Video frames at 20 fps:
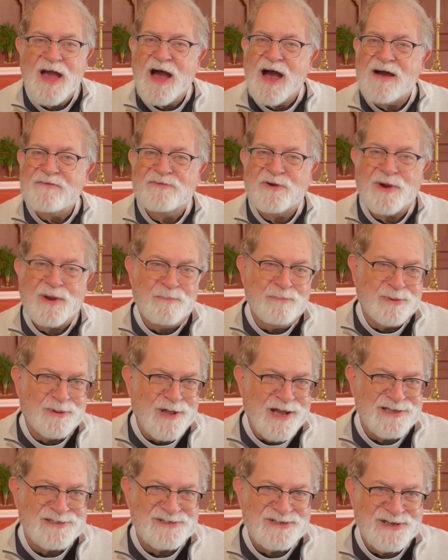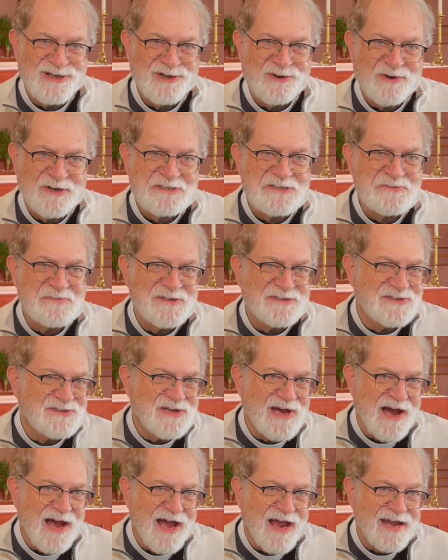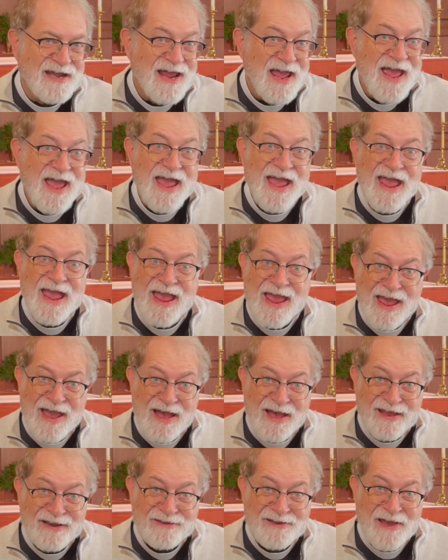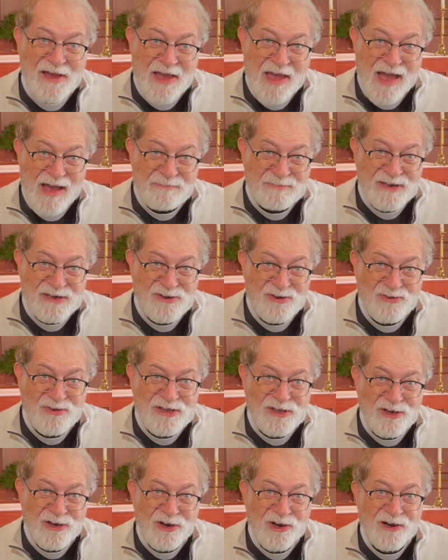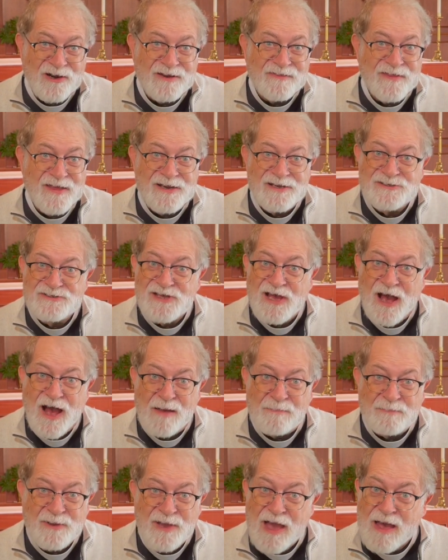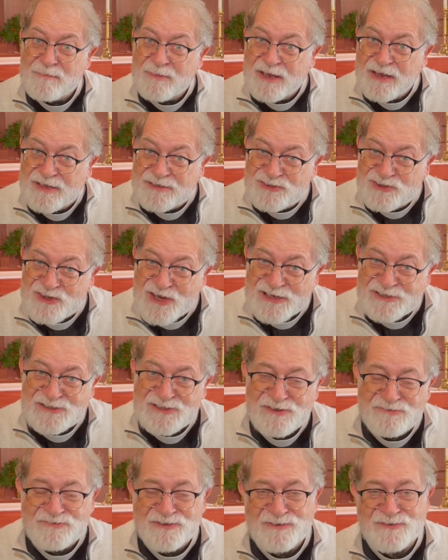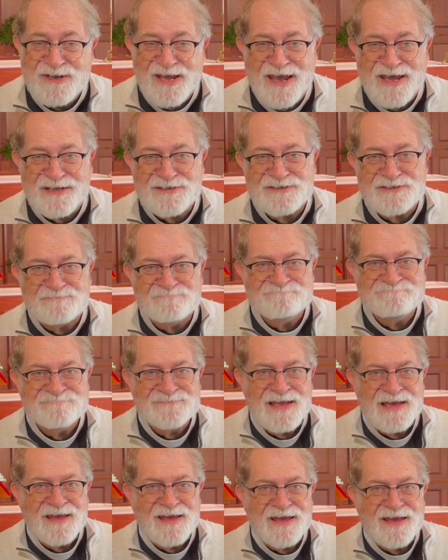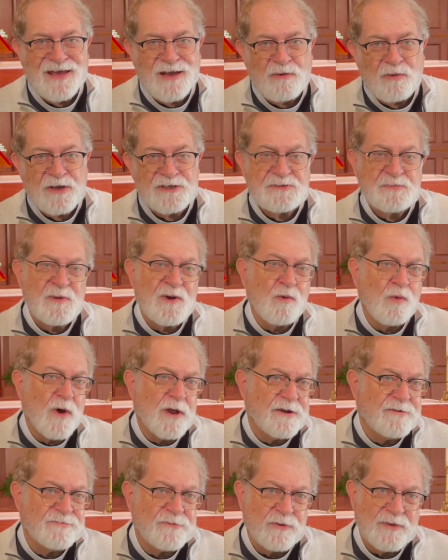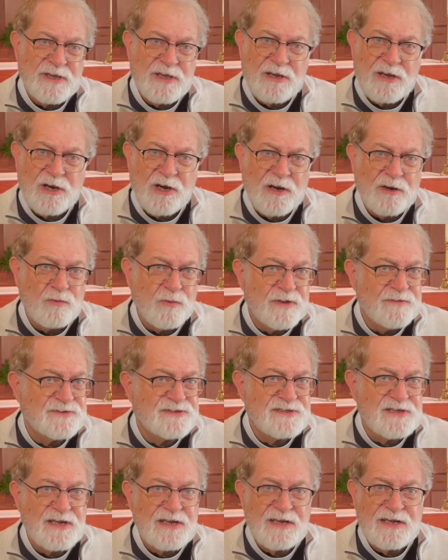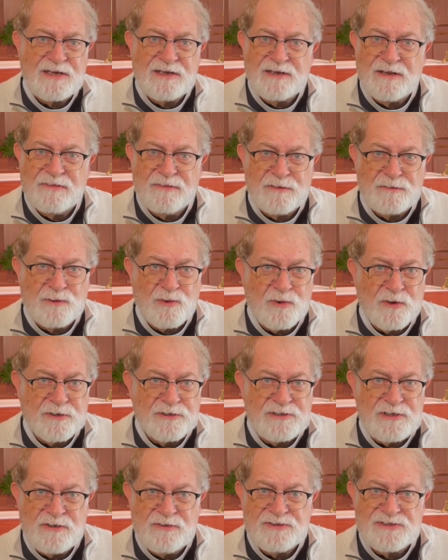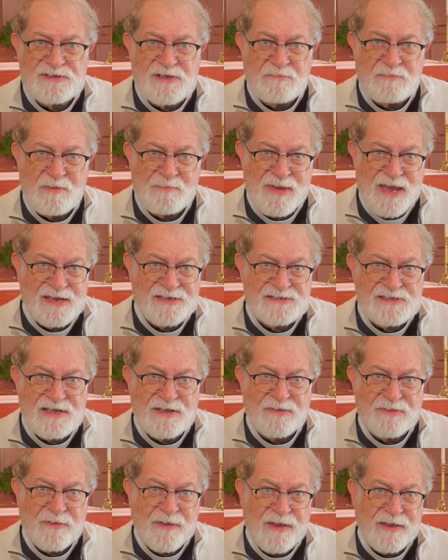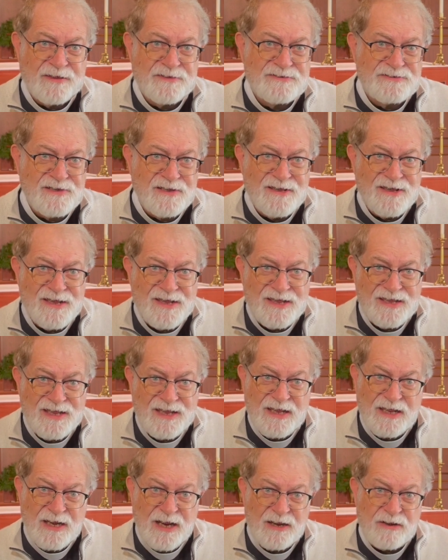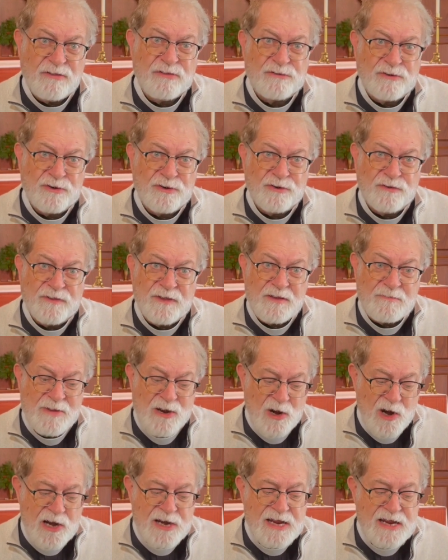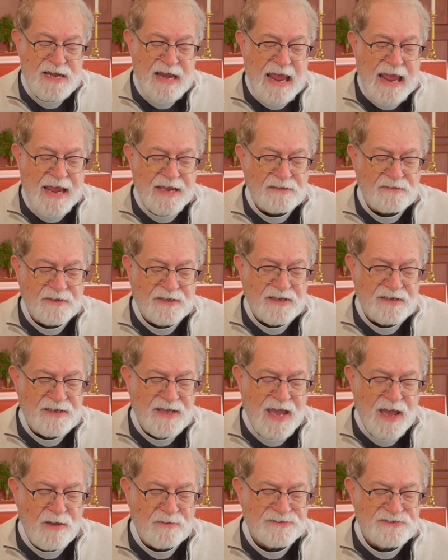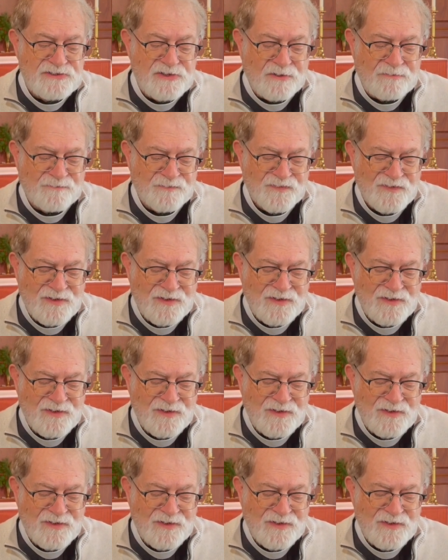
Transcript: a very blessed Christmastide and a Happy New Year that is upcoming in just a few days. Well, it's been a wonderful year, and we've seen the Lord do some amazing things in and through the American Anglican Council.